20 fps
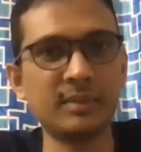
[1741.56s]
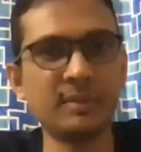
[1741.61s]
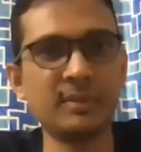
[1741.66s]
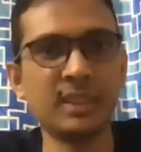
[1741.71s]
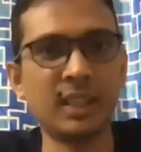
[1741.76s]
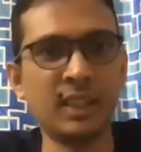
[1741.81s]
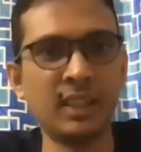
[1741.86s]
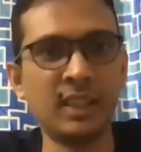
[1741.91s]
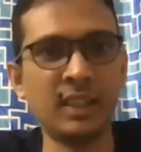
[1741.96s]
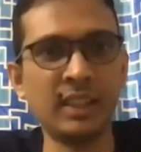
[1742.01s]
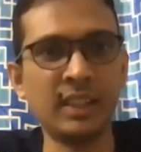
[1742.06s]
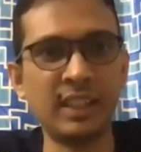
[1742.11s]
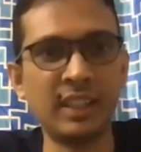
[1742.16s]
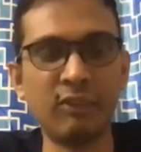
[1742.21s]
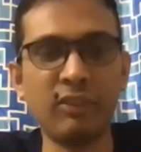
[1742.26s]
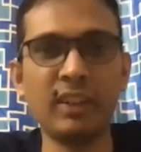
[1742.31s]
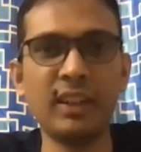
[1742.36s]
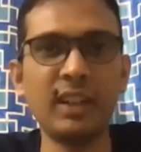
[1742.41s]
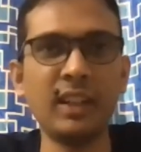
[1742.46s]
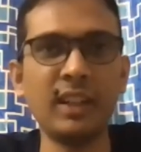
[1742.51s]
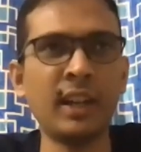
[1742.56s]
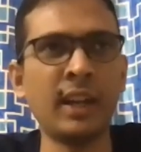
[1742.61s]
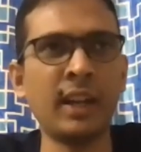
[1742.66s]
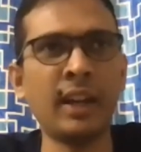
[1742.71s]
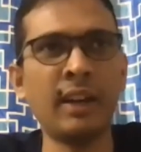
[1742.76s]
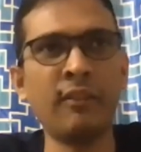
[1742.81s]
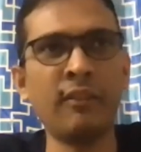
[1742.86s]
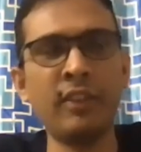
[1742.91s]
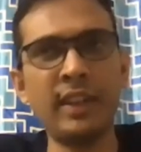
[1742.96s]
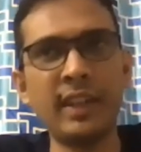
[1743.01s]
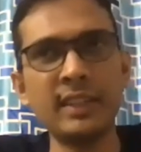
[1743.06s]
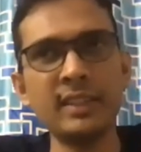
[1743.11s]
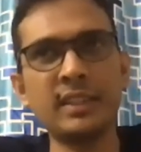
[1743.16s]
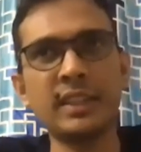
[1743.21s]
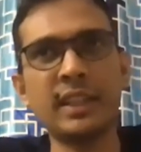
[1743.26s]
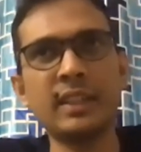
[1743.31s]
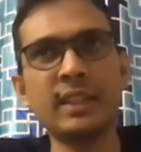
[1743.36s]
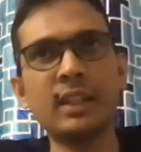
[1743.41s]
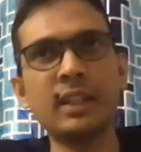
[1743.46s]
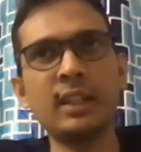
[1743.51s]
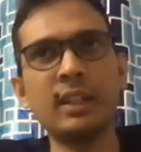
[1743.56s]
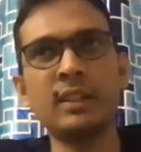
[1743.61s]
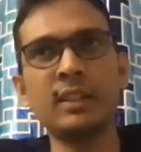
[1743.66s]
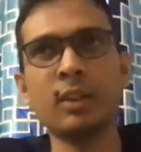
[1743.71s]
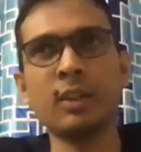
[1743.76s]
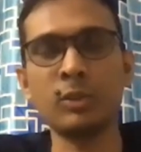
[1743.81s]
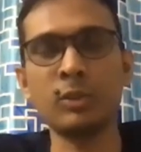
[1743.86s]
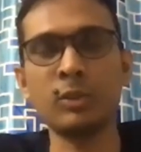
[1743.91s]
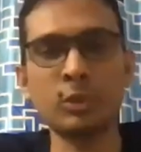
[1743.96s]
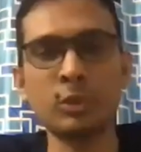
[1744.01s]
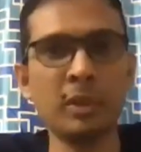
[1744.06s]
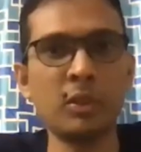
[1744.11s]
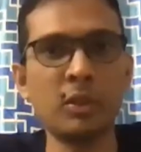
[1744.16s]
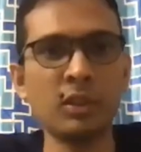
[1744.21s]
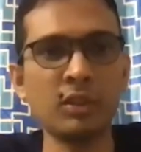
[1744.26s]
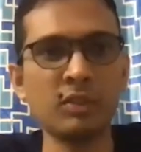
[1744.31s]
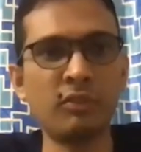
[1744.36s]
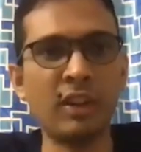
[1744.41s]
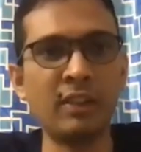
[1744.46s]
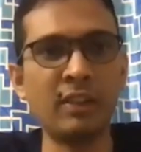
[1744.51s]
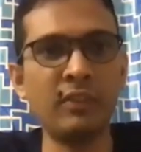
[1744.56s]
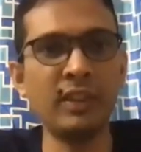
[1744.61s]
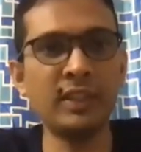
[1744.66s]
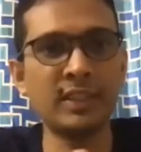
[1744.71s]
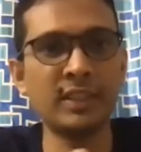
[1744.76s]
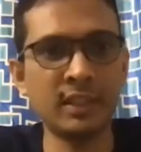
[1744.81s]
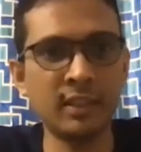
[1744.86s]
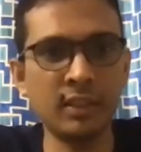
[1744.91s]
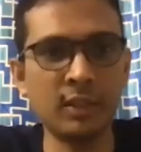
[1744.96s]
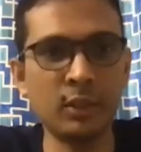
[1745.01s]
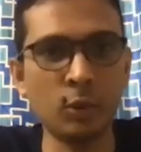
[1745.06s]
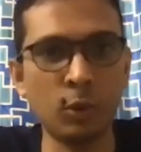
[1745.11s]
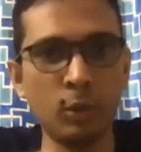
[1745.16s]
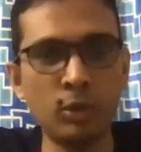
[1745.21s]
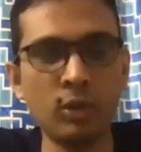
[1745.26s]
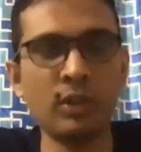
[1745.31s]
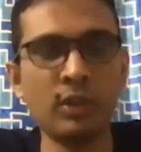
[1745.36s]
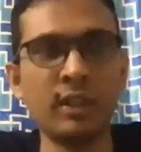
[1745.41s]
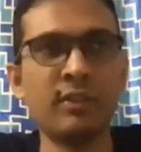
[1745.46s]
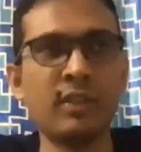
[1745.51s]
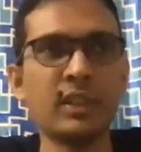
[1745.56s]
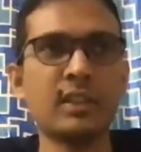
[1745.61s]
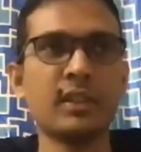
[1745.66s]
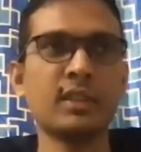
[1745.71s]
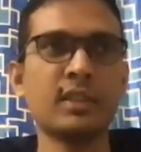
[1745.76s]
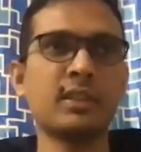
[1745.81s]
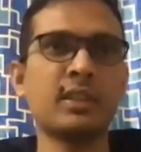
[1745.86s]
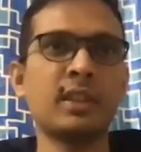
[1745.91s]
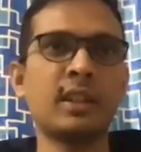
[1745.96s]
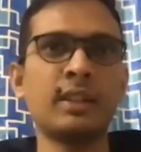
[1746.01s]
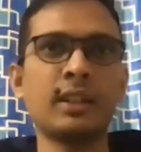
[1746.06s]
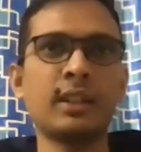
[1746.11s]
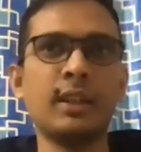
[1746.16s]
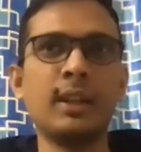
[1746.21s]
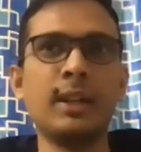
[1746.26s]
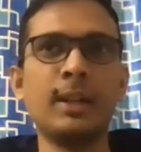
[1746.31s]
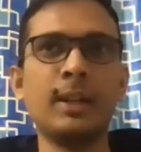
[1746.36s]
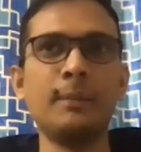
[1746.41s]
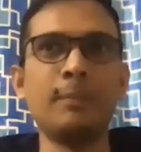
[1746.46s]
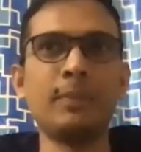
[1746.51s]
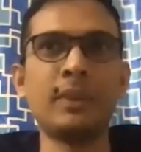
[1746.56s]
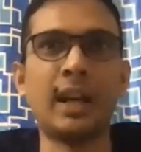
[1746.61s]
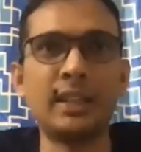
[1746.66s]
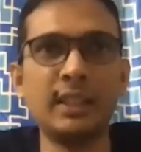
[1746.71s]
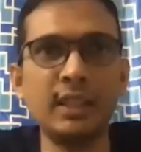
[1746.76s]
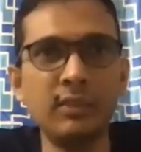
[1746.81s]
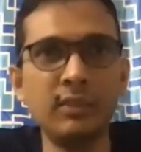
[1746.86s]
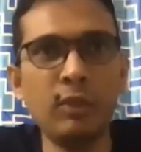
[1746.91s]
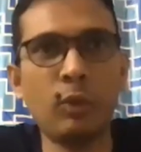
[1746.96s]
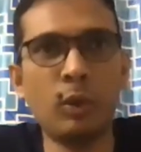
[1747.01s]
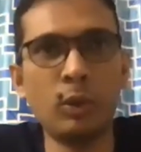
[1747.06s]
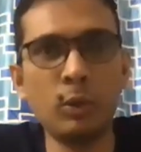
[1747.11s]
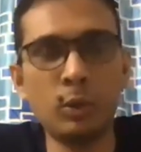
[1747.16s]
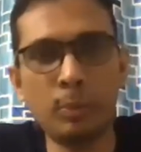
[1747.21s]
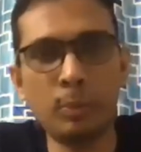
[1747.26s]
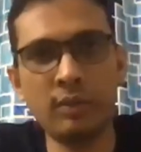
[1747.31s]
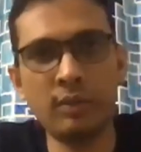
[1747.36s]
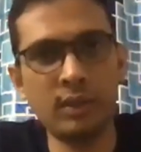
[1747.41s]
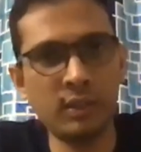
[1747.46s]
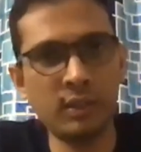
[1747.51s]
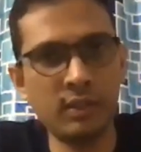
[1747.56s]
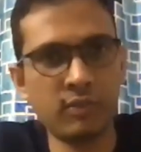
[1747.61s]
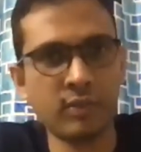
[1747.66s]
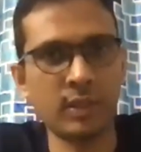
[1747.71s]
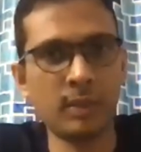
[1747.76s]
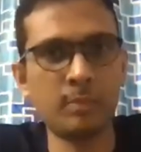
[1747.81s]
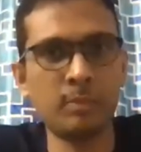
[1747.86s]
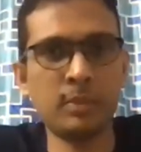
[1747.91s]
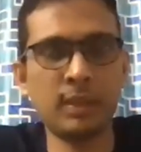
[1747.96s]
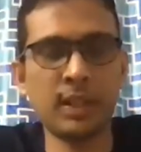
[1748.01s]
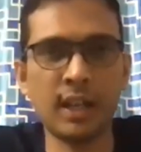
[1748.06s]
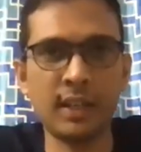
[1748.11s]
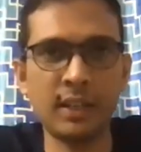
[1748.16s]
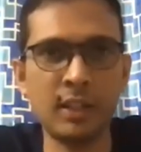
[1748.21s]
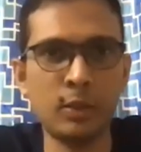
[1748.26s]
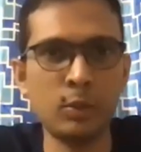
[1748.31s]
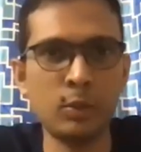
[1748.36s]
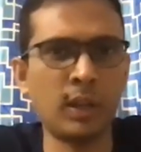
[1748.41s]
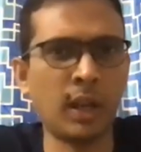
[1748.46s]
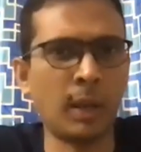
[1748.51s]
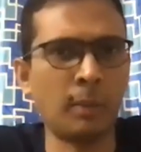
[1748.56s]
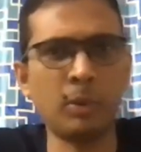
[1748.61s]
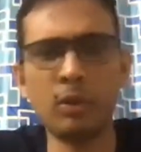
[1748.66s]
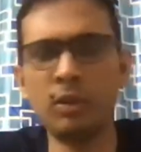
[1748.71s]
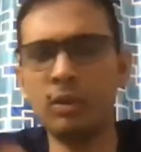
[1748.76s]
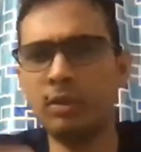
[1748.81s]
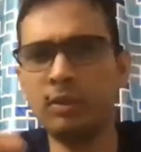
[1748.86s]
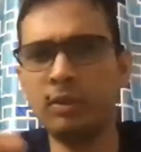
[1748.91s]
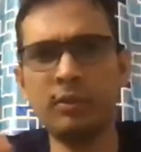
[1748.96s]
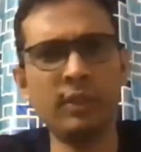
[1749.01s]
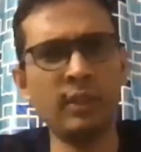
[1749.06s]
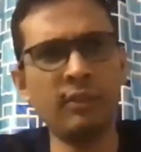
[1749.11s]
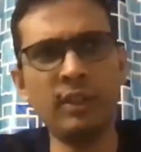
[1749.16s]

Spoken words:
definitely. We can say that it's also because when we told our investors that I think we want to pivot from Carrier to Rapido,